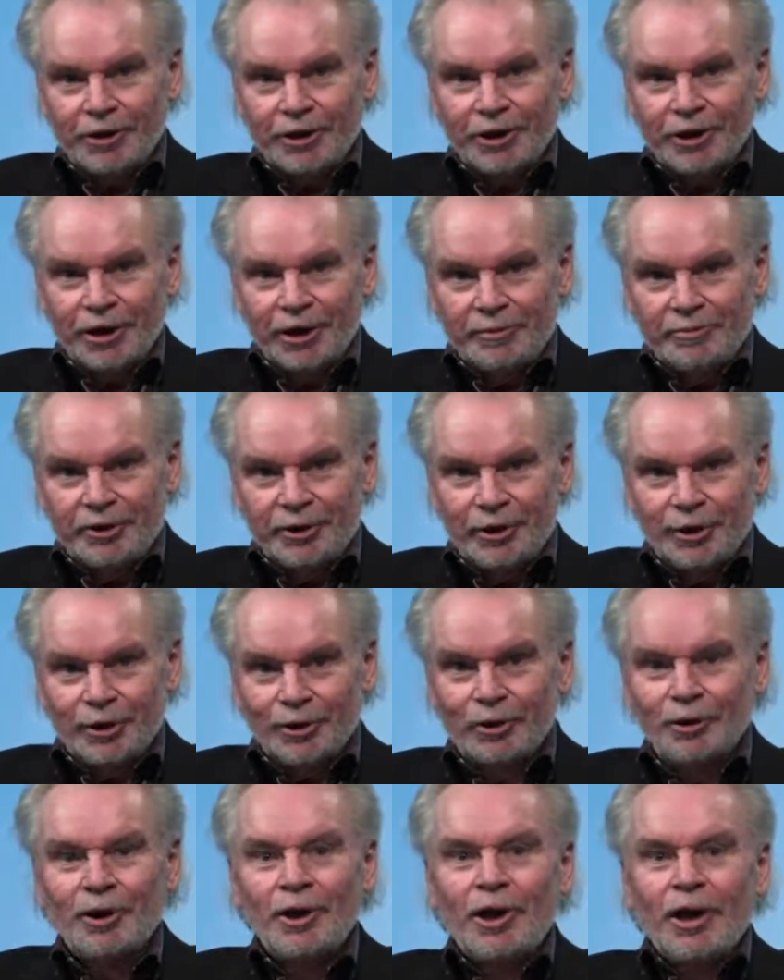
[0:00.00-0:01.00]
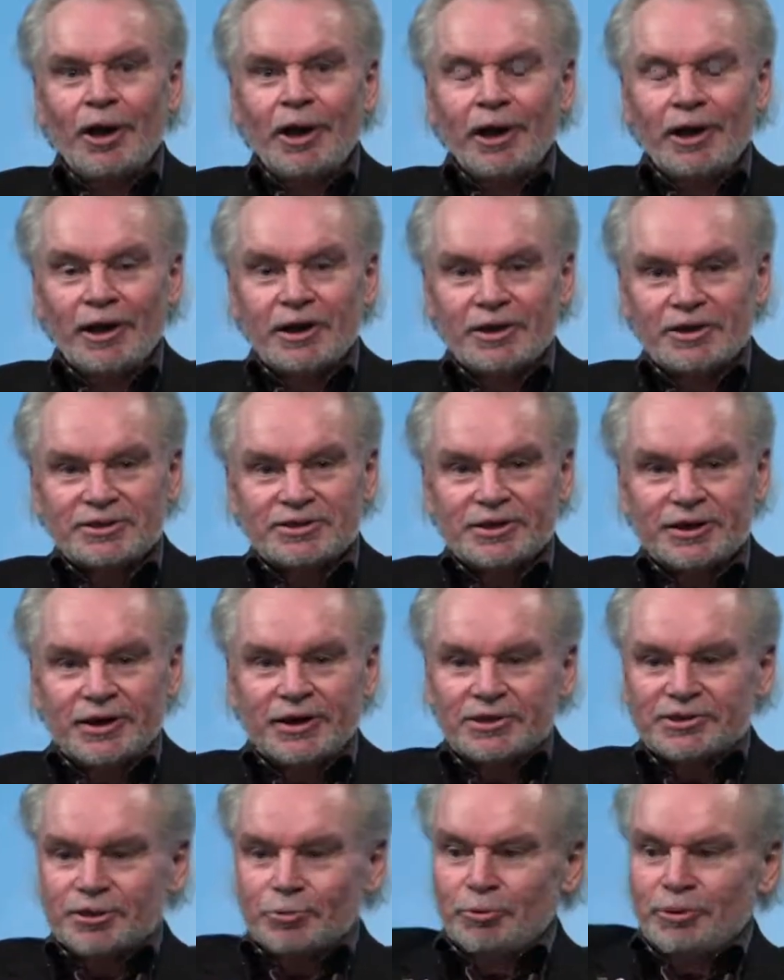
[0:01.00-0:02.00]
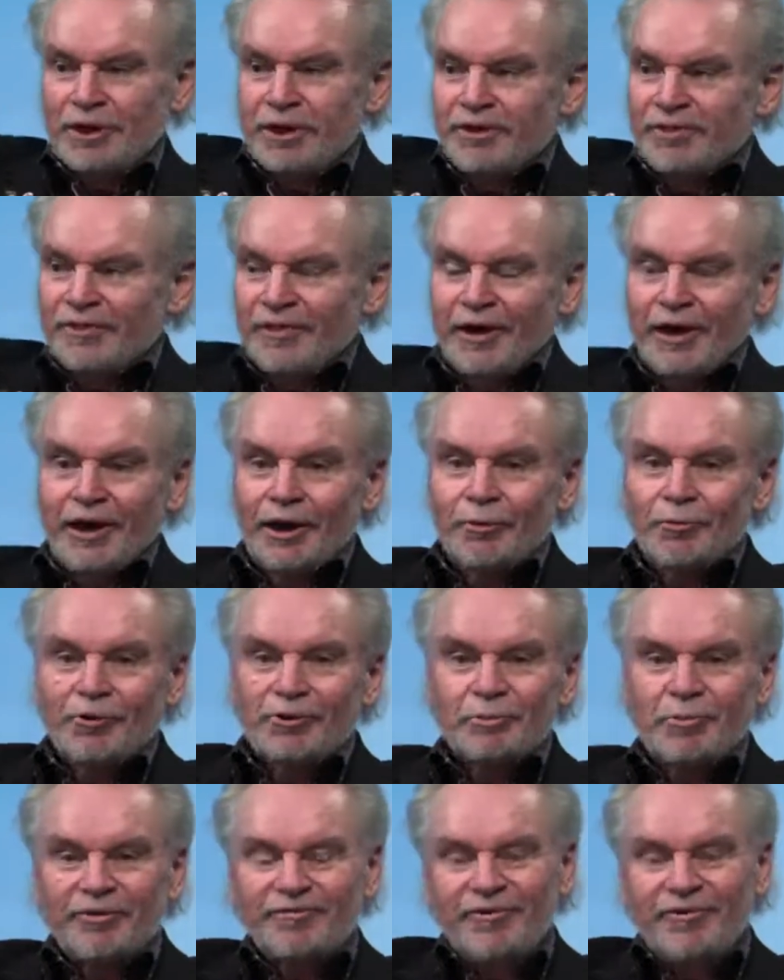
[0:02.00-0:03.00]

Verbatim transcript: I came here as, as a wee thing with my